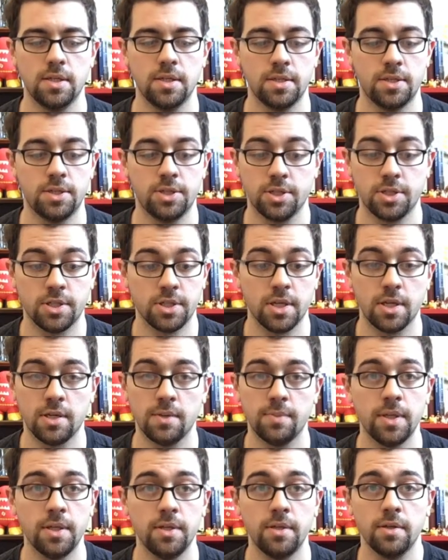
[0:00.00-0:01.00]
it's just
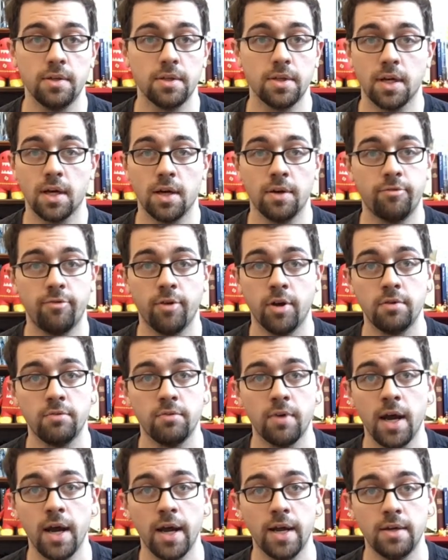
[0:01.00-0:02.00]
going to be a fun
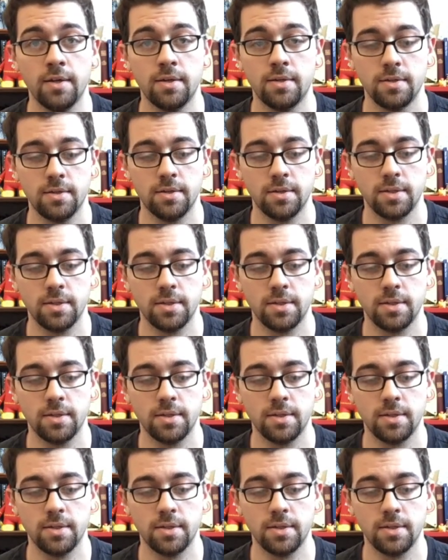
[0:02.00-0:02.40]
ride.